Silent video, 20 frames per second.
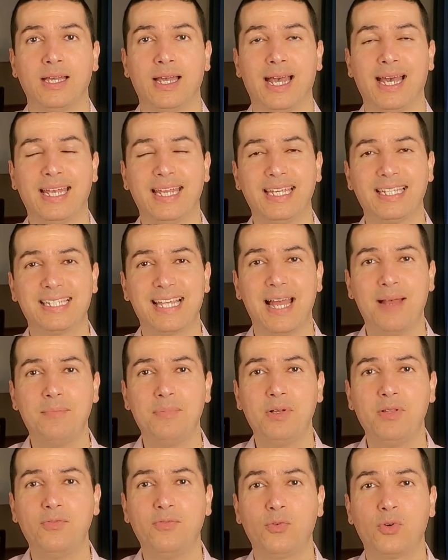An
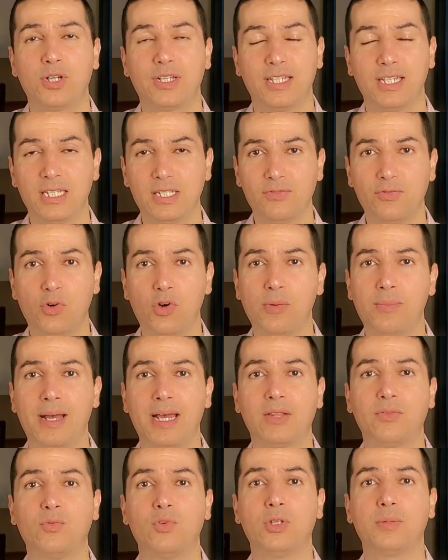example for this
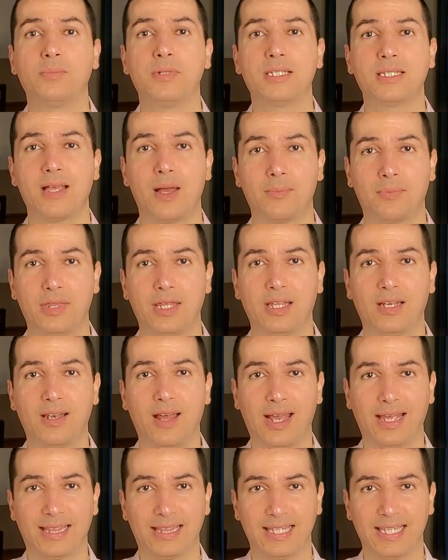format would be something
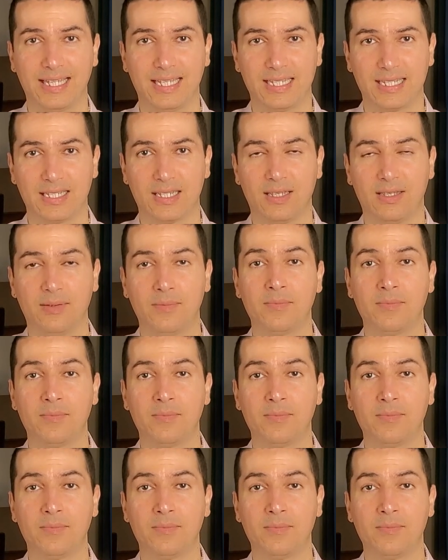like this.